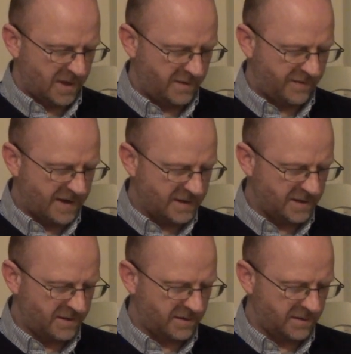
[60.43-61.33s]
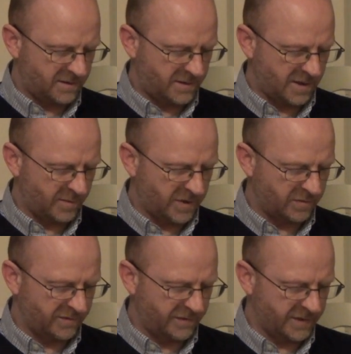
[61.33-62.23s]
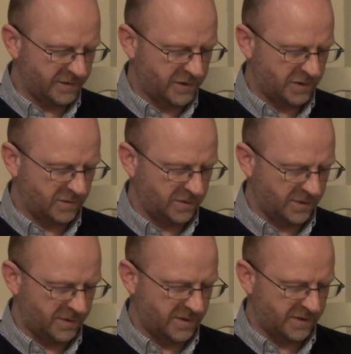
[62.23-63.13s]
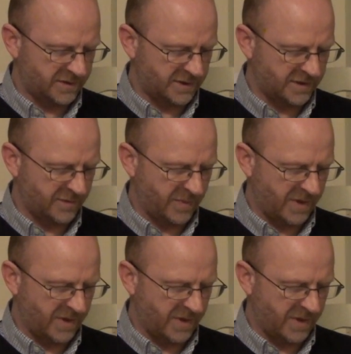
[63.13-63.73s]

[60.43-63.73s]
If anything be revealed to another that sitteth